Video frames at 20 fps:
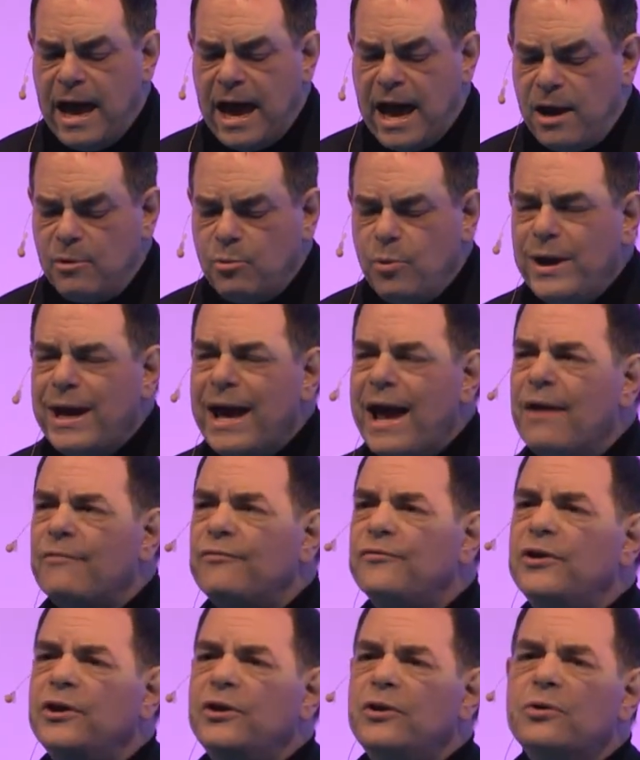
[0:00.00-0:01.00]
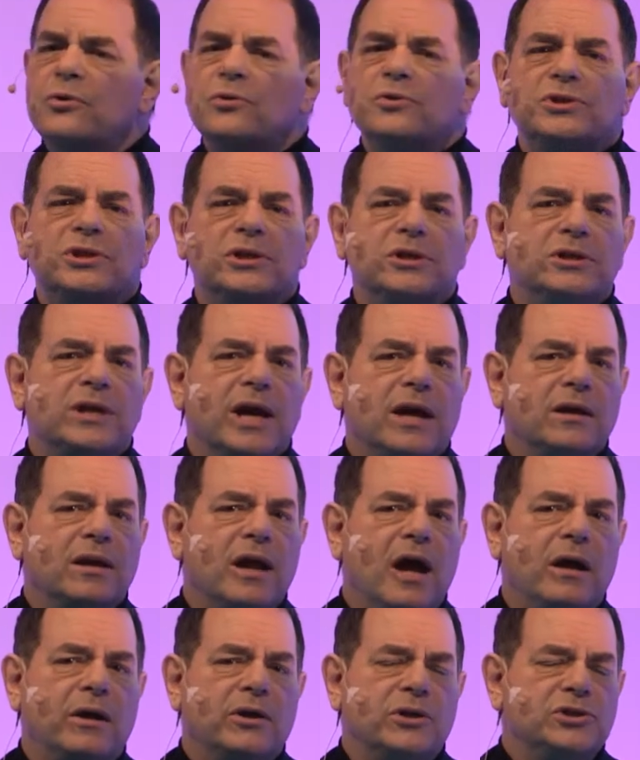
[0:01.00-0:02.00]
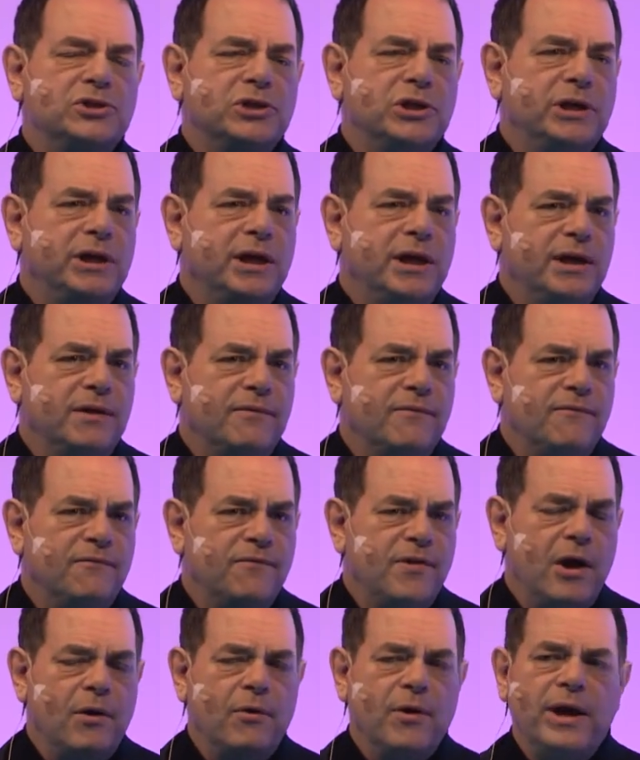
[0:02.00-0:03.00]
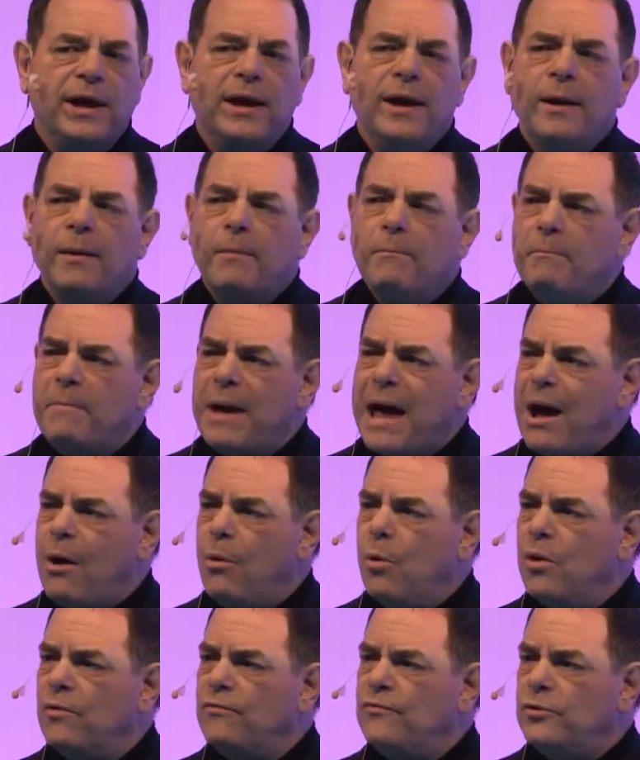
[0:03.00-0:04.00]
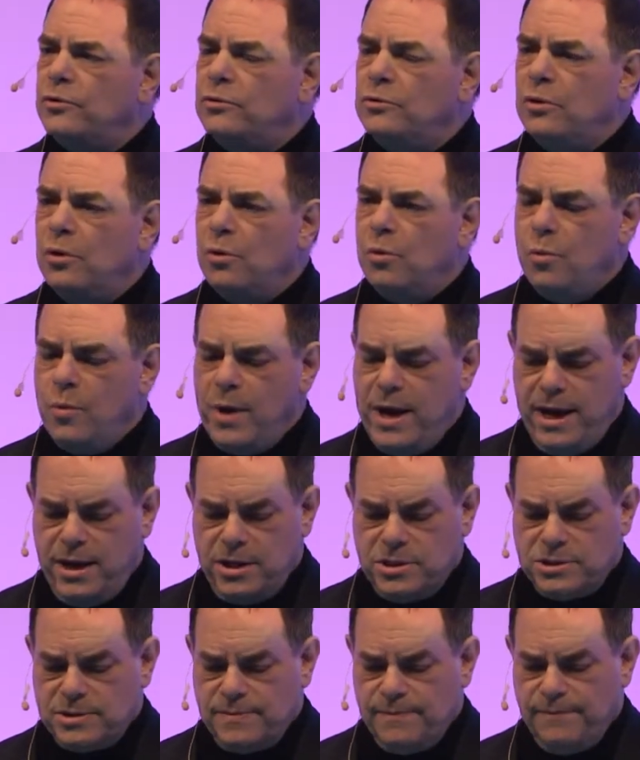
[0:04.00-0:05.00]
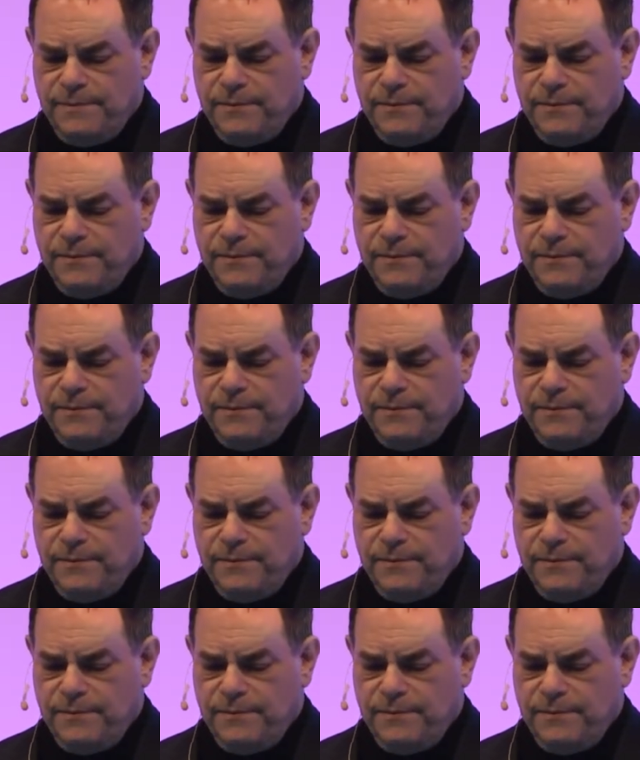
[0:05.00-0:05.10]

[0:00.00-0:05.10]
And we have to use the technology in very powerful ways.